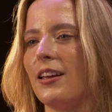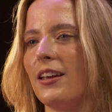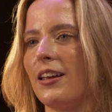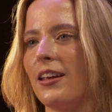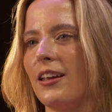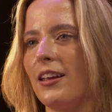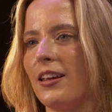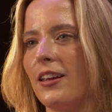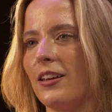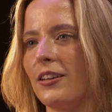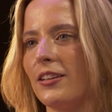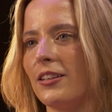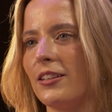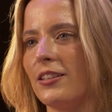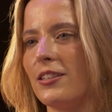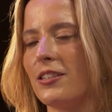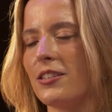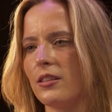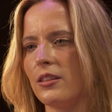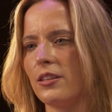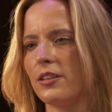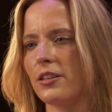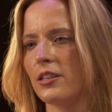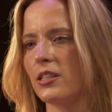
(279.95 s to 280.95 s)
And
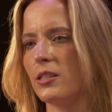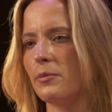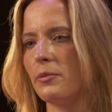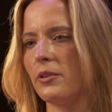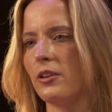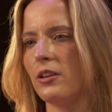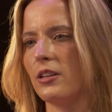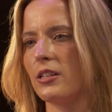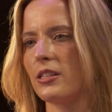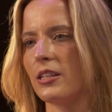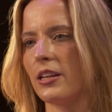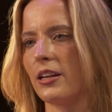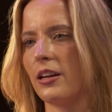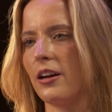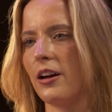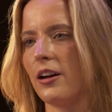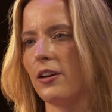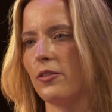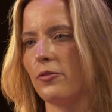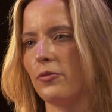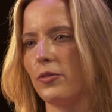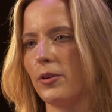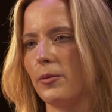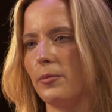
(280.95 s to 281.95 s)
the experience I
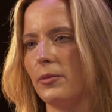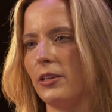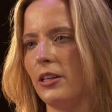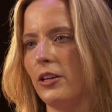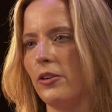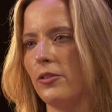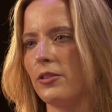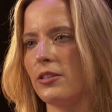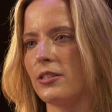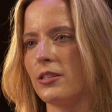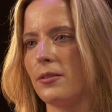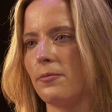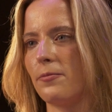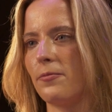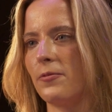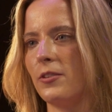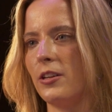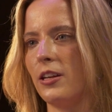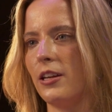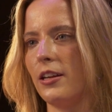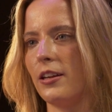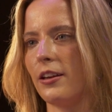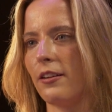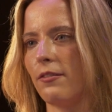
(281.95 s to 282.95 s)
got from the youth
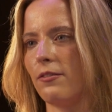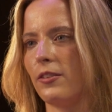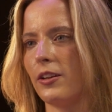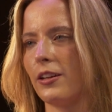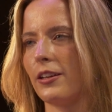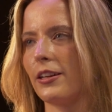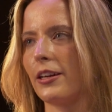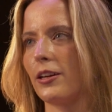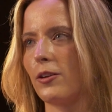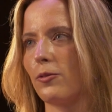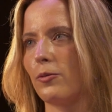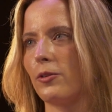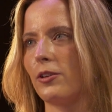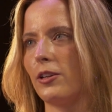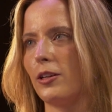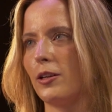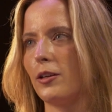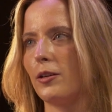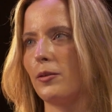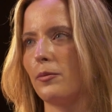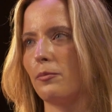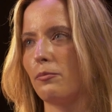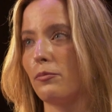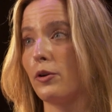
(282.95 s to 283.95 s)
symphony, I feel
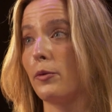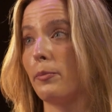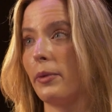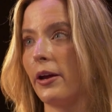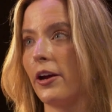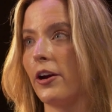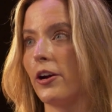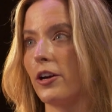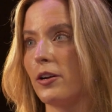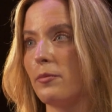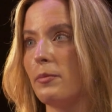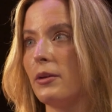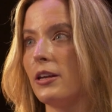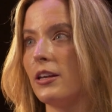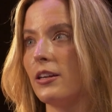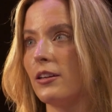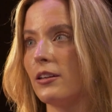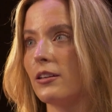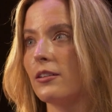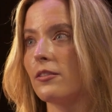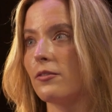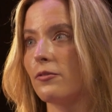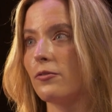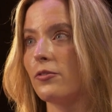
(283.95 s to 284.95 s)
really prepared me
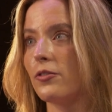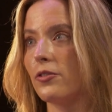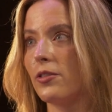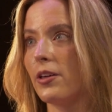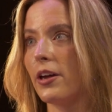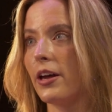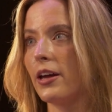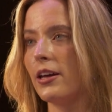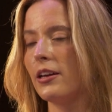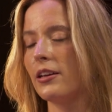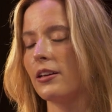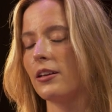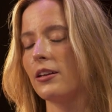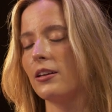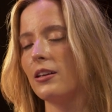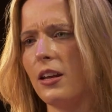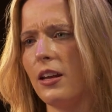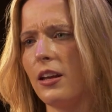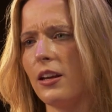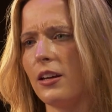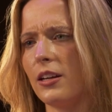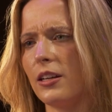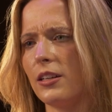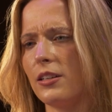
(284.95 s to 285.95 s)
for that.
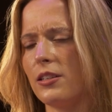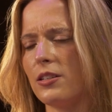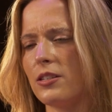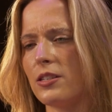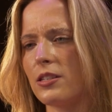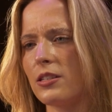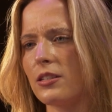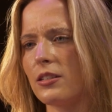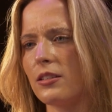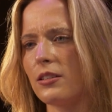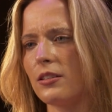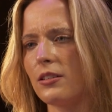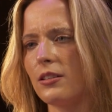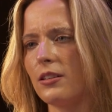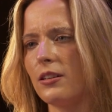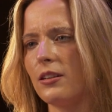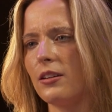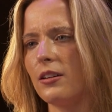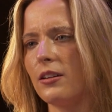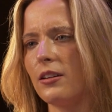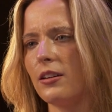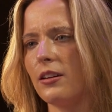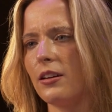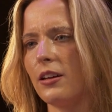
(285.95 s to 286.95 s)
And
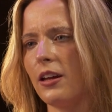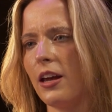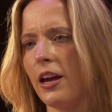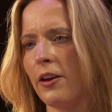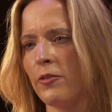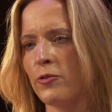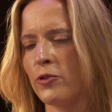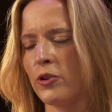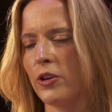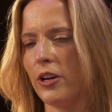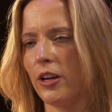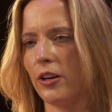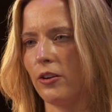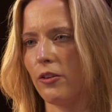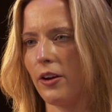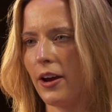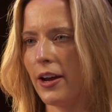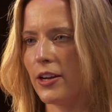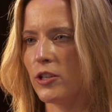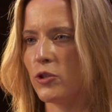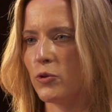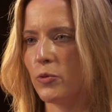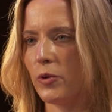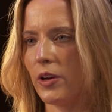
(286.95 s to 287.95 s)
after I
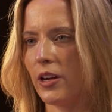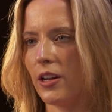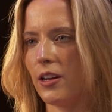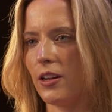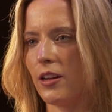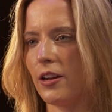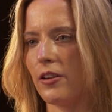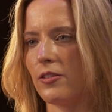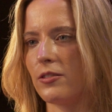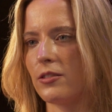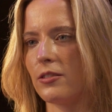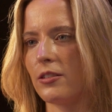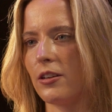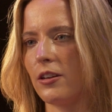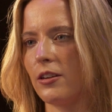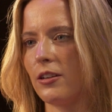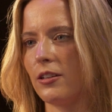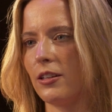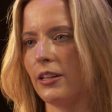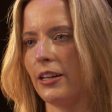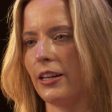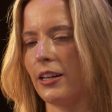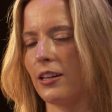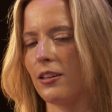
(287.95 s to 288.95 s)
graduated, I was kind of
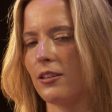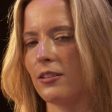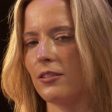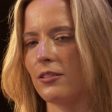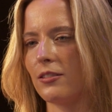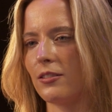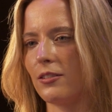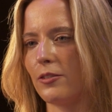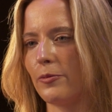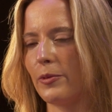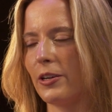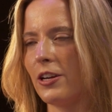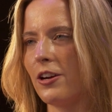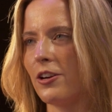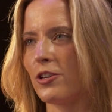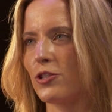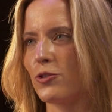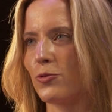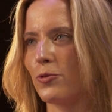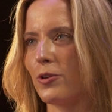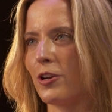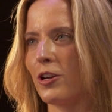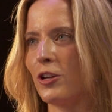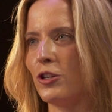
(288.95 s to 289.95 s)
like, oh my
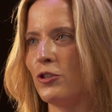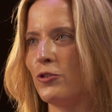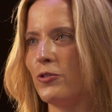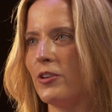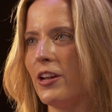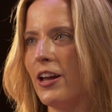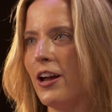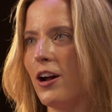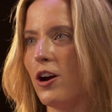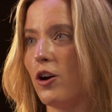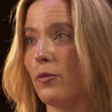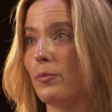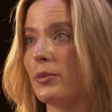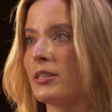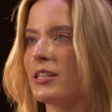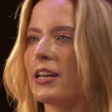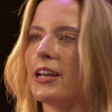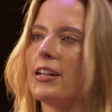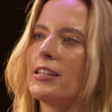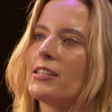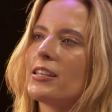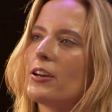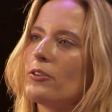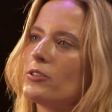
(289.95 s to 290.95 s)
gosh, what do I do now?
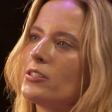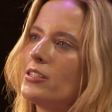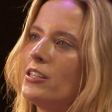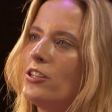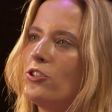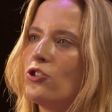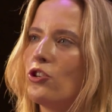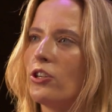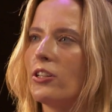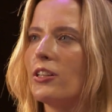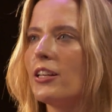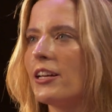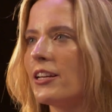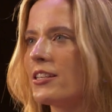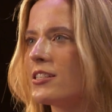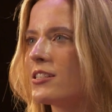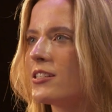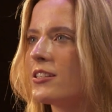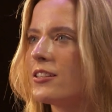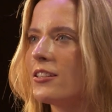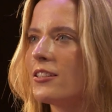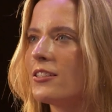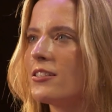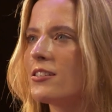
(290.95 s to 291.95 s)
Besides, I was teaching
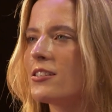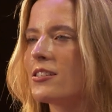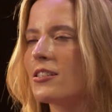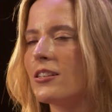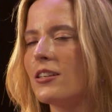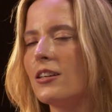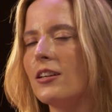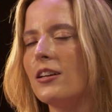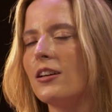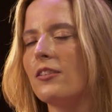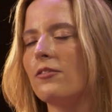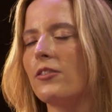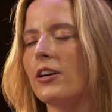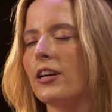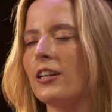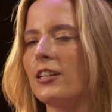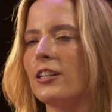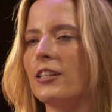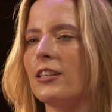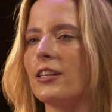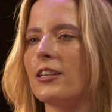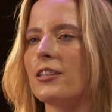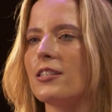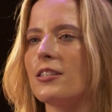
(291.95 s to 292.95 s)
lessons,
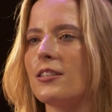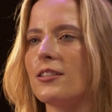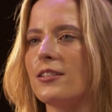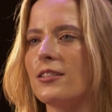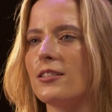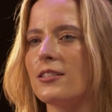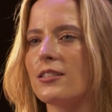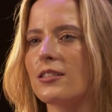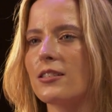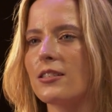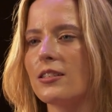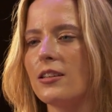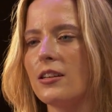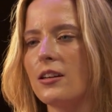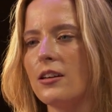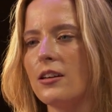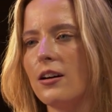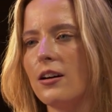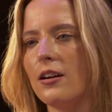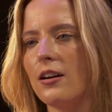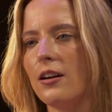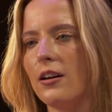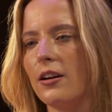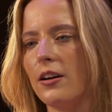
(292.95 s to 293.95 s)
violin lessons.
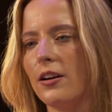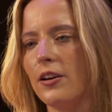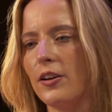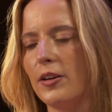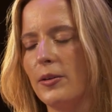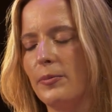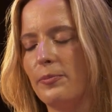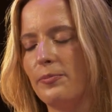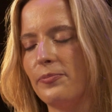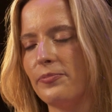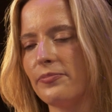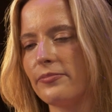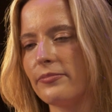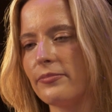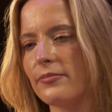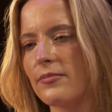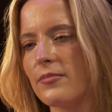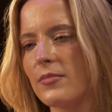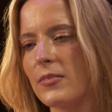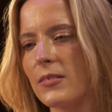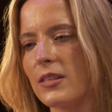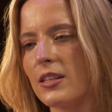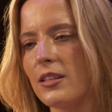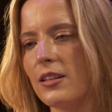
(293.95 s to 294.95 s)

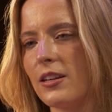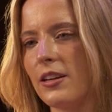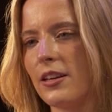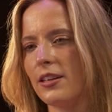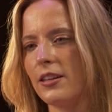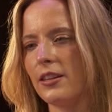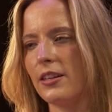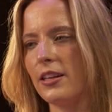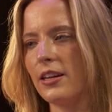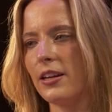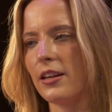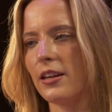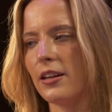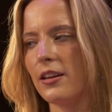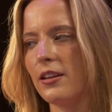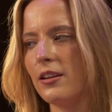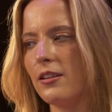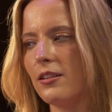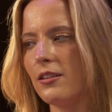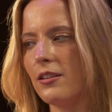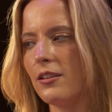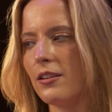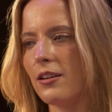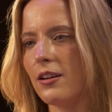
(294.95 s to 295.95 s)
And
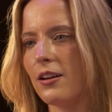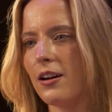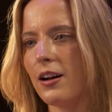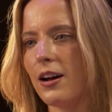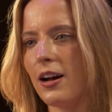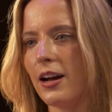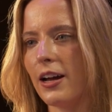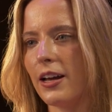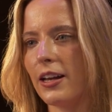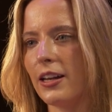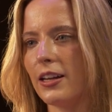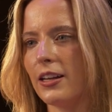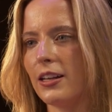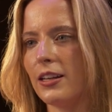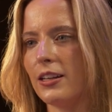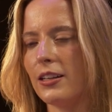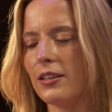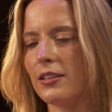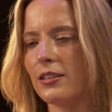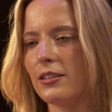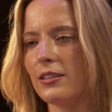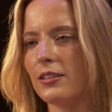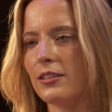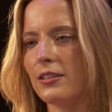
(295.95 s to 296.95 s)
then I
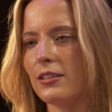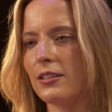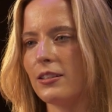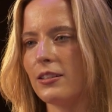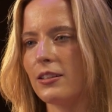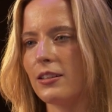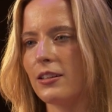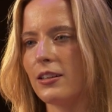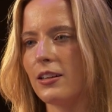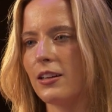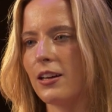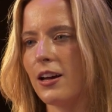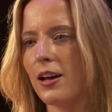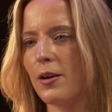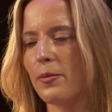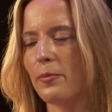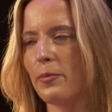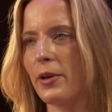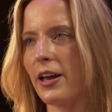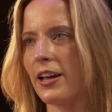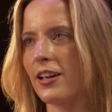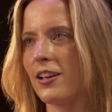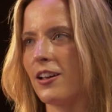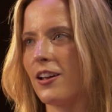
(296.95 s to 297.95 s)
got
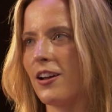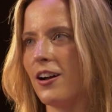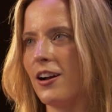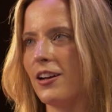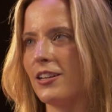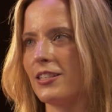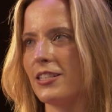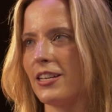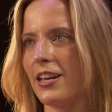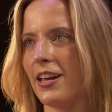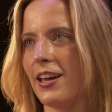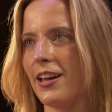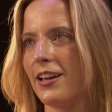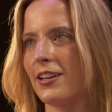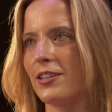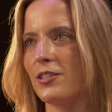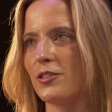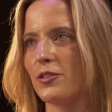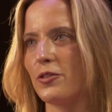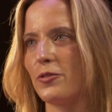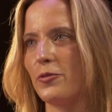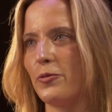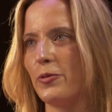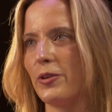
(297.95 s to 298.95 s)
back in
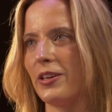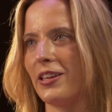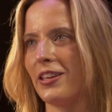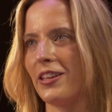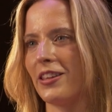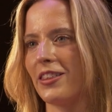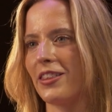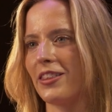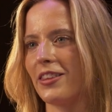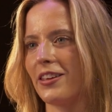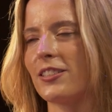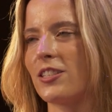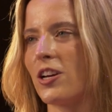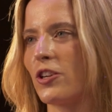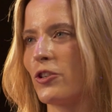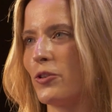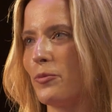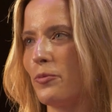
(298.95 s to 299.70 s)
contact with Dr.